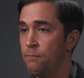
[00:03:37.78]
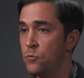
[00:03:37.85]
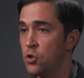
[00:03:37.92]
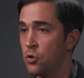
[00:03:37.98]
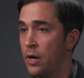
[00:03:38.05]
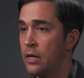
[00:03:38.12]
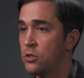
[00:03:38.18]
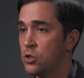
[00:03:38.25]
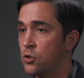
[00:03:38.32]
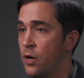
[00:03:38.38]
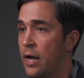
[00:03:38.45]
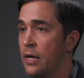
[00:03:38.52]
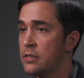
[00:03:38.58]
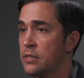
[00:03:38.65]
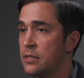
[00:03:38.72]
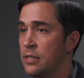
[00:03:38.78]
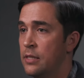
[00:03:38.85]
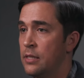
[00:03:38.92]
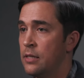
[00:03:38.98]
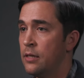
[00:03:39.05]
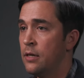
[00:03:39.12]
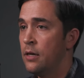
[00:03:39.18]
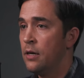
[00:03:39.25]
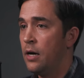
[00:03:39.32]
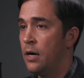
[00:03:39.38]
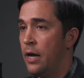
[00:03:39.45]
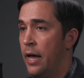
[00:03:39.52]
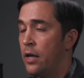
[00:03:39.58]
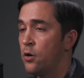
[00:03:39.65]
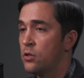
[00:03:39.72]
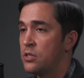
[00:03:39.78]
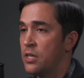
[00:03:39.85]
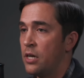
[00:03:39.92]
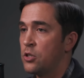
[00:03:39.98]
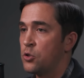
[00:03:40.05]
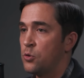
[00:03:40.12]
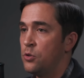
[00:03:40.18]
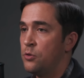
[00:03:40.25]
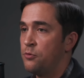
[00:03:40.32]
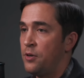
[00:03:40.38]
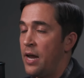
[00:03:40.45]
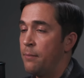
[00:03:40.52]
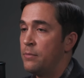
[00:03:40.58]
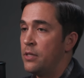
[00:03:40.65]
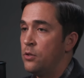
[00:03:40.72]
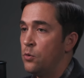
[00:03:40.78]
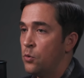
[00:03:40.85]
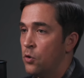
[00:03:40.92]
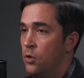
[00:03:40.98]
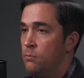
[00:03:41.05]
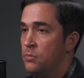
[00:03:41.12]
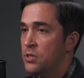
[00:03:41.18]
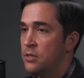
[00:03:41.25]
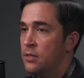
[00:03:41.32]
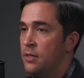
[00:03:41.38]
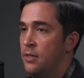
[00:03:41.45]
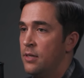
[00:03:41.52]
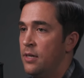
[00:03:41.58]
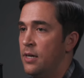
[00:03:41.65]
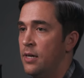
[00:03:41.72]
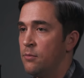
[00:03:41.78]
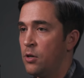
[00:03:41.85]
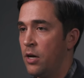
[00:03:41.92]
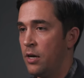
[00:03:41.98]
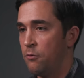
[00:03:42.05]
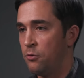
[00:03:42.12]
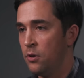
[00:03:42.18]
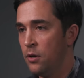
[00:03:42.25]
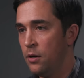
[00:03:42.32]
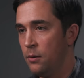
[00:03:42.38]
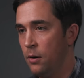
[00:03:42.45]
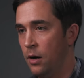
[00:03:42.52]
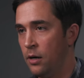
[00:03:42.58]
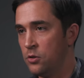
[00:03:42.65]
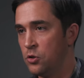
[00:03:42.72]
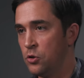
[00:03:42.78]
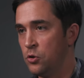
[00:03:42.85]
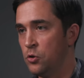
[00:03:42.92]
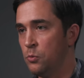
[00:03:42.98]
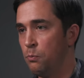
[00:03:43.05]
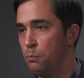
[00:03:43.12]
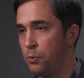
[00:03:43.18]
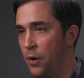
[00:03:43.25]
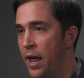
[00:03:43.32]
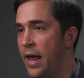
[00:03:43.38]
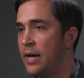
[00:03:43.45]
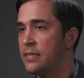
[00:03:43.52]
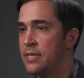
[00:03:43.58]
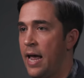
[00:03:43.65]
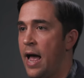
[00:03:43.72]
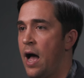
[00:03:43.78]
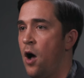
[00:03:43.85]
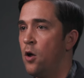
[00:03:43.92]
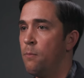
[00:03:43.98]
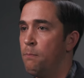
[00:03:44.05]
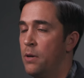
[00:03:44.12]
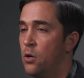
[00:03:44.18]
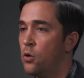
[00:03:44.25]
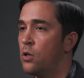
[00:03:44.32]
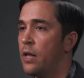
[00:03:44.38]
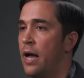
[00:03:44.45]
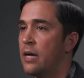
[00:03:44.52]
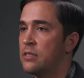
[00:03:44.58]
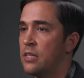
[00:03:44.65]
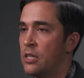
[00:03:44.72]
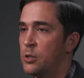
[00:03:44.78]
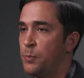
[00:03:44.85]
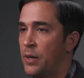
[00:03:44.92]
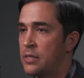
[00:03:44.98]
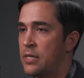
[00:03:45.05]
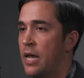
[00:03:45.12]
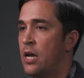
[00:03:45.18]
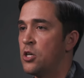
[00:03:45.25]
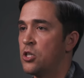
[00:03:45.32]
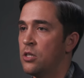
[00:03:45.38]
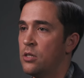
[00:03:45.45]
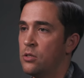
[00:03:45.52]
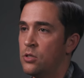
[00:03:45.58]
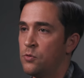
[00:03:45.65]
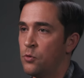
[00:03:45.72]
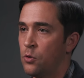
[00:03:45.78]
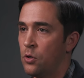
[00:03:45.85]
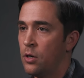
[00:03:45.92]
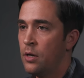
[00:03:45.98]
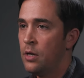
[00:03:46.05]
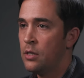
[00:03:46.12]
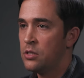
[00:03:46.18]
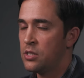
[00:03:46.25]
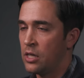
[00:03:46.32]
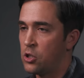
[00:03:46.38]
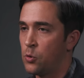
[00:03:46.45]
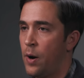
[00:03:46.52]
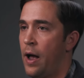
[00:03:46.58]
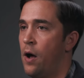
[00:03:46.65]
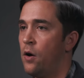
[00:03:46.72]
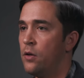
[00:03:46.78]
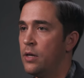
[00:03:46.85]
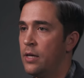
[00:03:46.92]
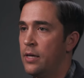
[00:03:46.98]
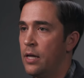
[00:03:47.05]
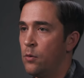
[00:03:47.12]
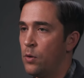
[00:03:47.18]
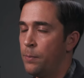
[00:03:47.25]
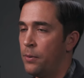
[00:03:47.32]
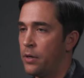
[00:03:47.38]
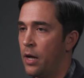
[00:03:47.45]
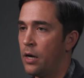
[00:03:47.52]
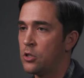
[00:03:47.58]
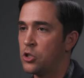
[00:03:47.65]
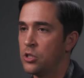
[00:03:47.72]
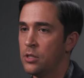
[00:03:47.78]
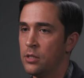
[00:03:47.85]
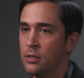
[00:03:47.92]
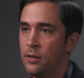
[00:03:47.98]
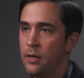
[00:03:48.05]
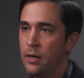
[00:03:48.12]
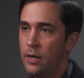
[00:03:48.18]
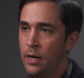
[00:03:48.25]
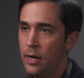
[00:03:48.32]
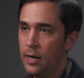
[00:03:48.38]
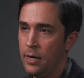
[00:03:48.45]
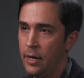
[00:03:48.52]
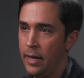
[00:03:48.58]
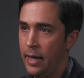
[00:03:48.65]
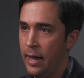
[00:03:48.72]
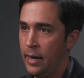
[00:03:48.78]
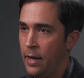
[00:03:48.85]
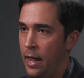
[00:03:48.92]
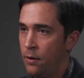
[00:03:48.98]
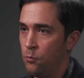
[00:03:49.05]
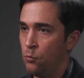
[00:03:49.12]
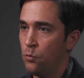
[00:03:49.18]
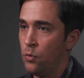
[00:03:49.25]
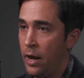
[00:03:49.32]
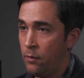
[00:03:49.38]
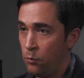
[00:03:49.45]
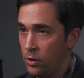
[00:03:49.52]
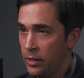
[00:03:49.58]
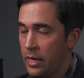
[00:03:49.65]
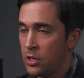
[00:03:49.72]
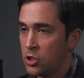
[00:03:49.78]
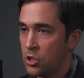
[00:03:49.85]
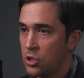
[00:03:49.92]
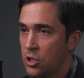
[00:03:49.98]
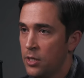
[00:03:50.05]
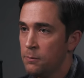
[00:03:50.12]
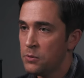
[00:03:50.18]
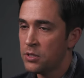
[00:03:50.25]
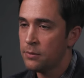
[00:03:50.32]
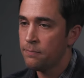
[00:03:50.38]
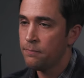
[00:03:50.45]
transgress the heterosexual family norms, to break down middle-class expectations for sexuality and reproduction and relationships,